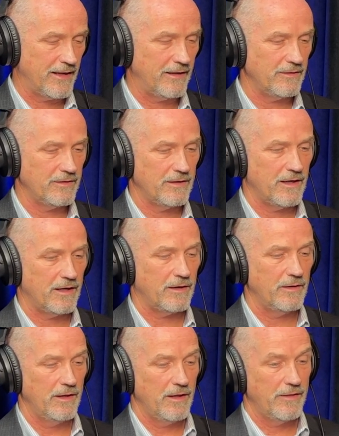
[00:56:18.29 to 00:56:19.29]
Okay.
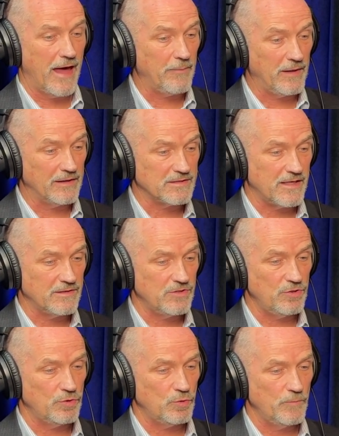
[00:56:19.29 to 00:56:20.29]
That being
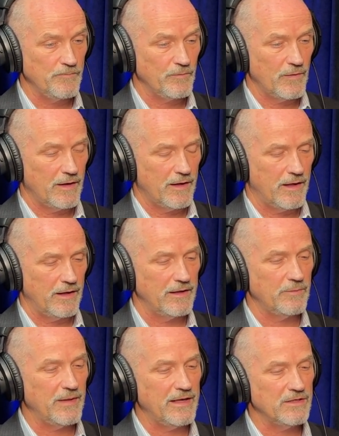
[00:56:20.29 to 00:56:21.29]
said, too,
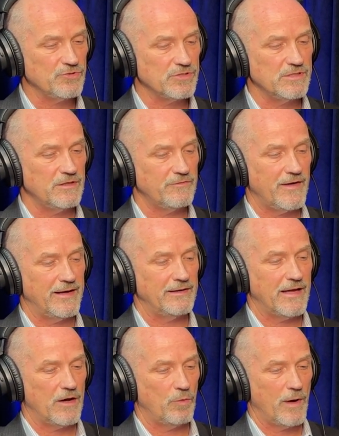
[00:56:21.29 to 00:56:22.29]
it'll be interesting to
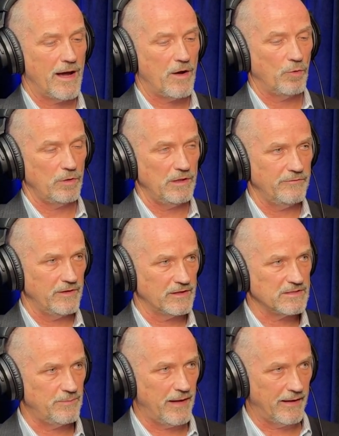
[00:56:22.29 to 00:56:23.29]
find out how
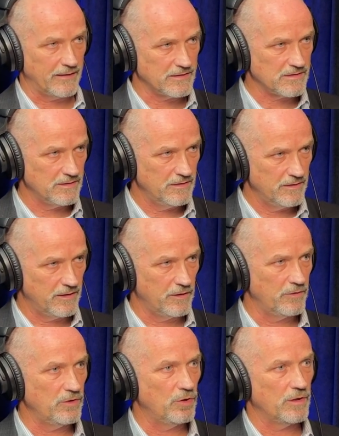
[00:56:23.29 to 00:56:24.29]
Cleveland expands.
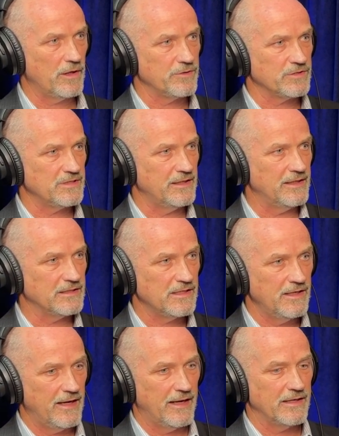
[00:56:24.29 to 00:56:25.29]
You go to other
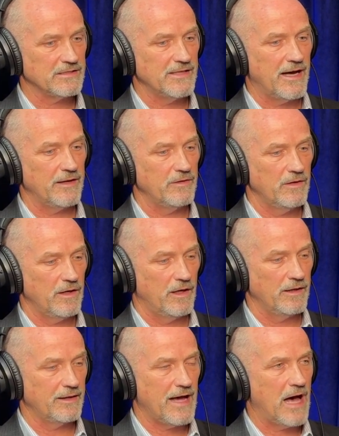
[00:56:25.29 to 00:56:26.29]
cities, and it's not
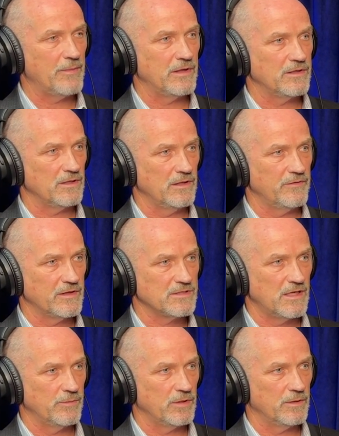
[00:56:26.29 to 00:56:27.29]
uncommon to live in
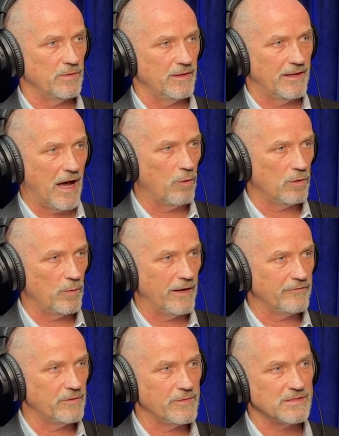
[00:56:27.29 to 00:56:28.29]
a suburb an hour
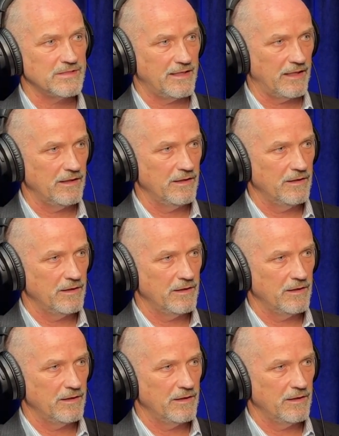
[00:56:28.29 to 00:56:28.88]
away from the city.